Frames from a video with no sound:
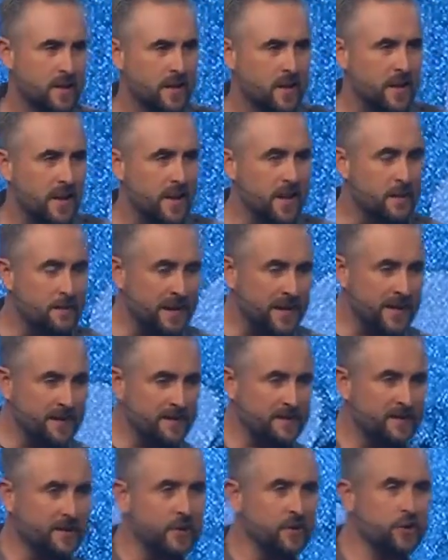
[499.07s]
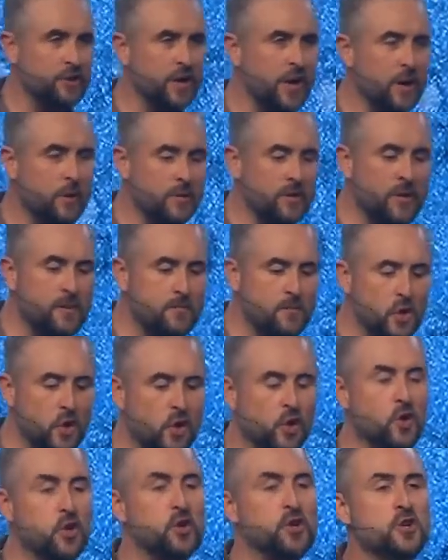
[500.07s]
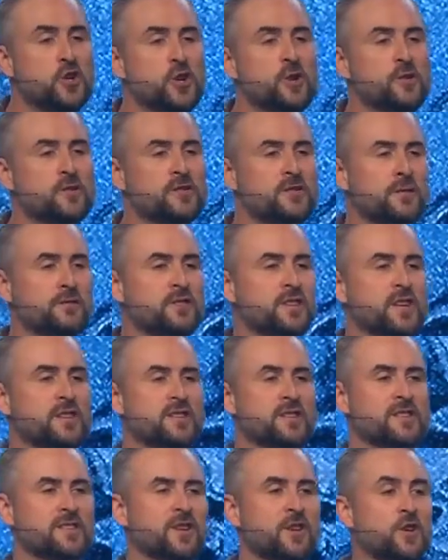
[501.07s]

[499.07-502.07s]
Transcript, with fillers: And he begins to share with them the good news of Jesus.